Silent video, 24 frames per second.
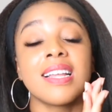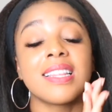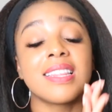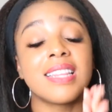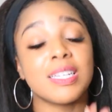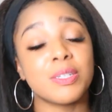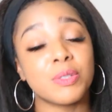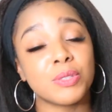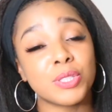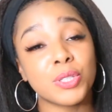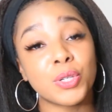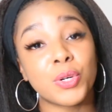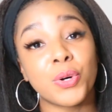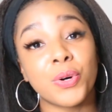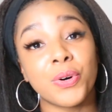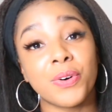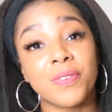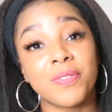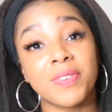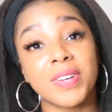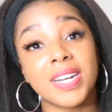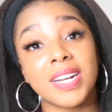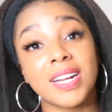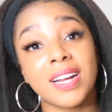This was a
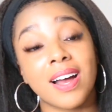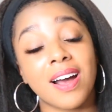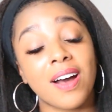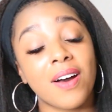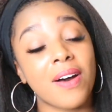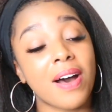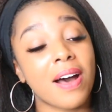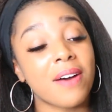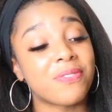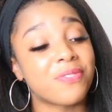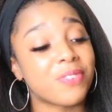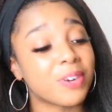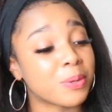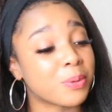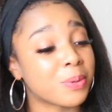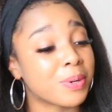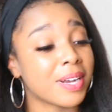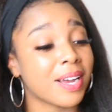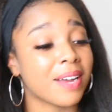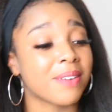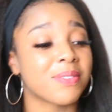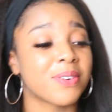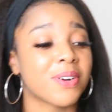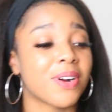cool video. I fuck
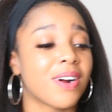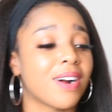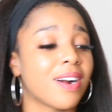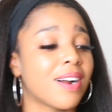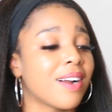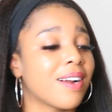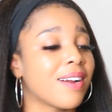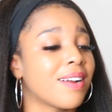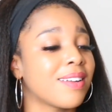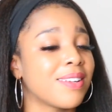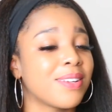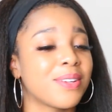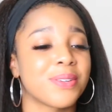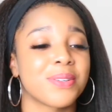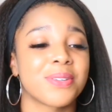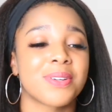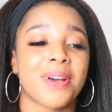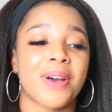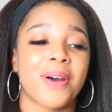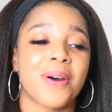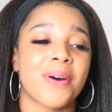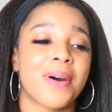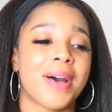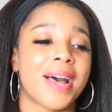with Kevin Hart. You
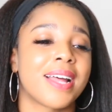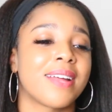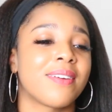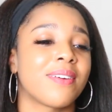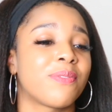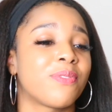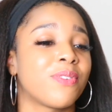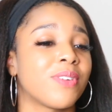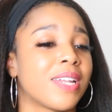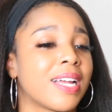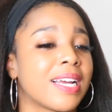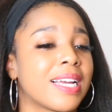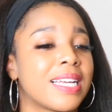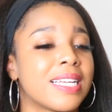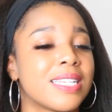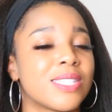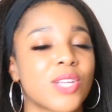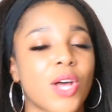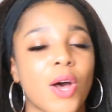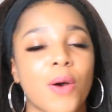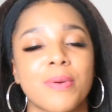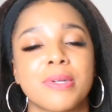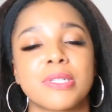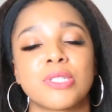know, I feel like
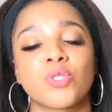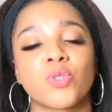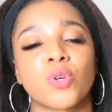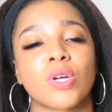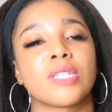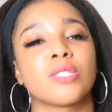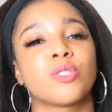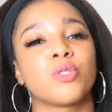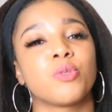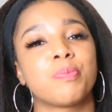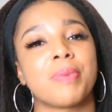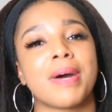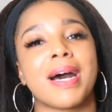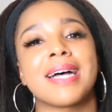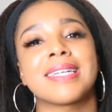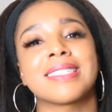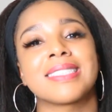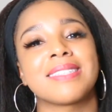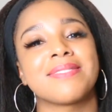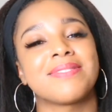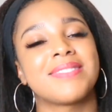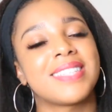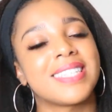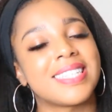he's always trying to do
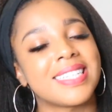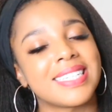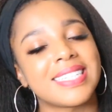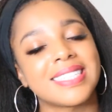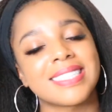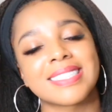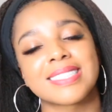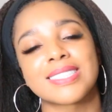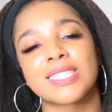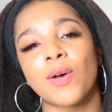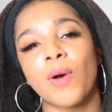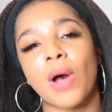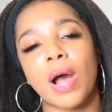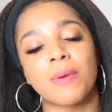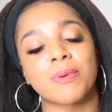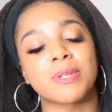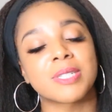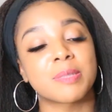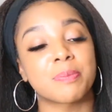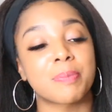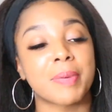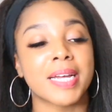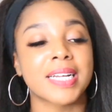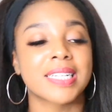positive things, so I
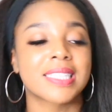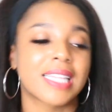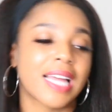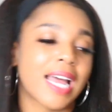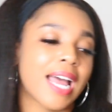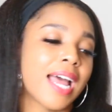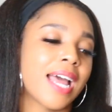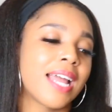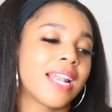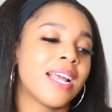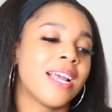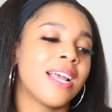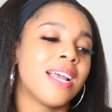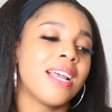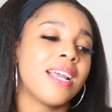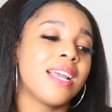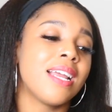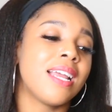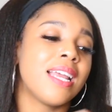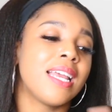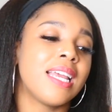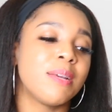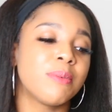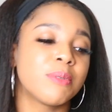respect that.
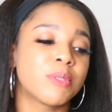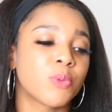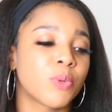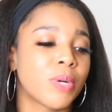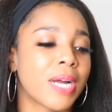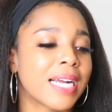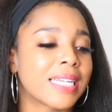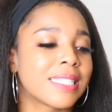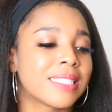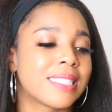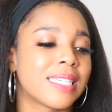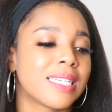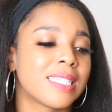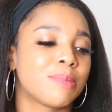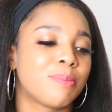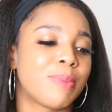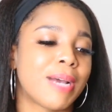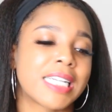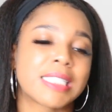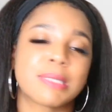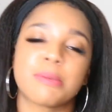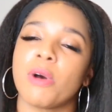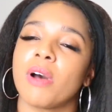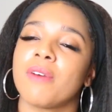He was reacting to his
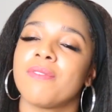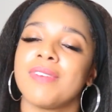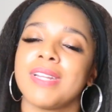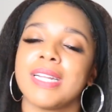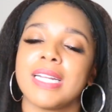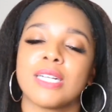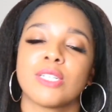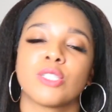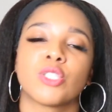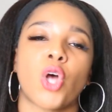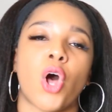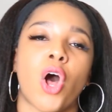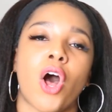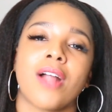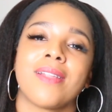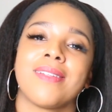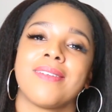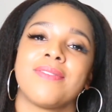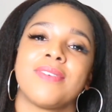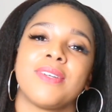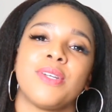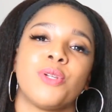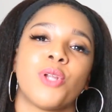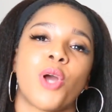basketball videos
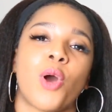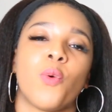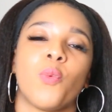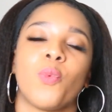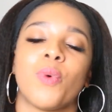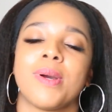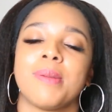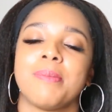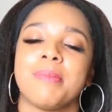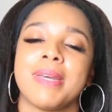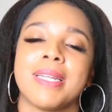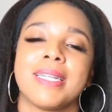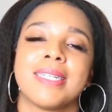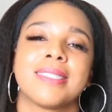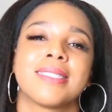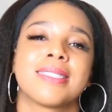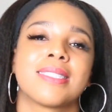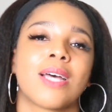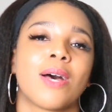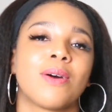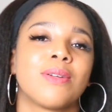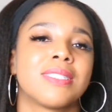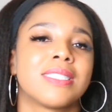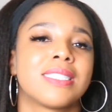all of, you know, one minute,
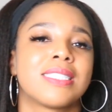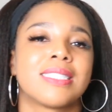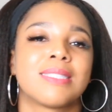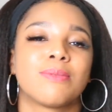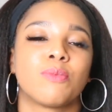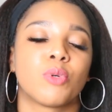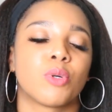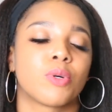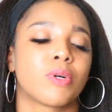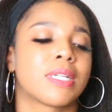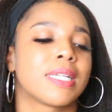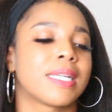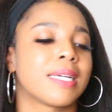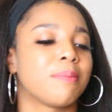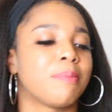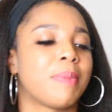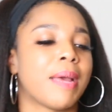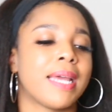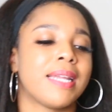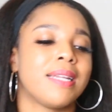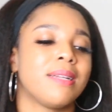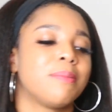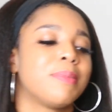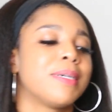so it was just real
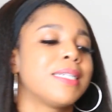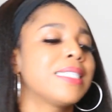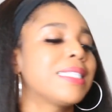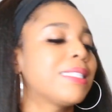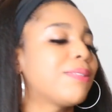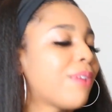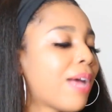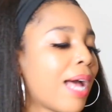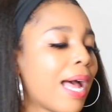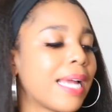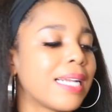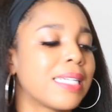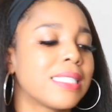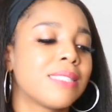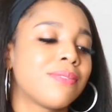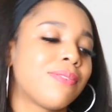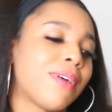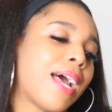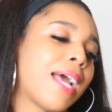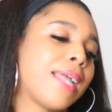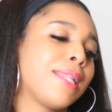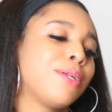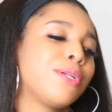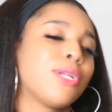clickbaity. But it's fine, it's
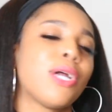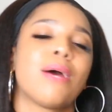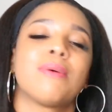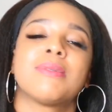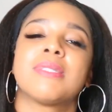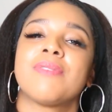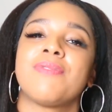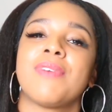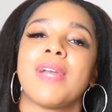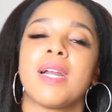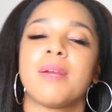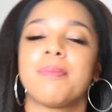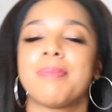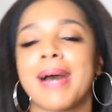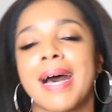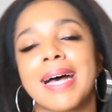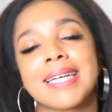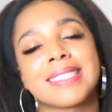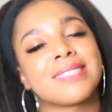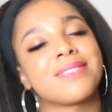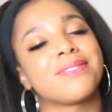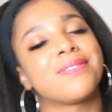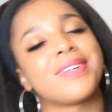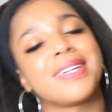fine. You know, it was a very
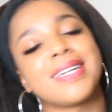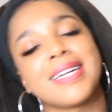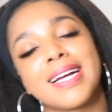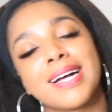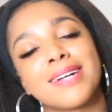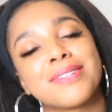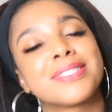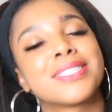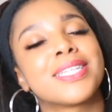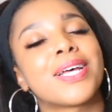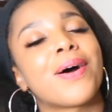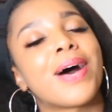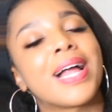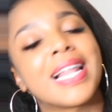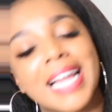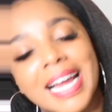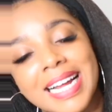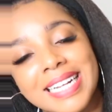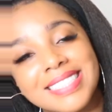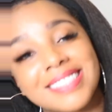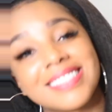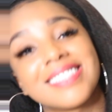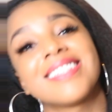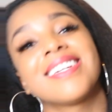positive video, so I
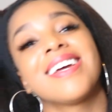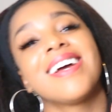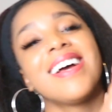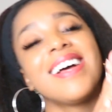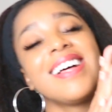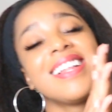liked it.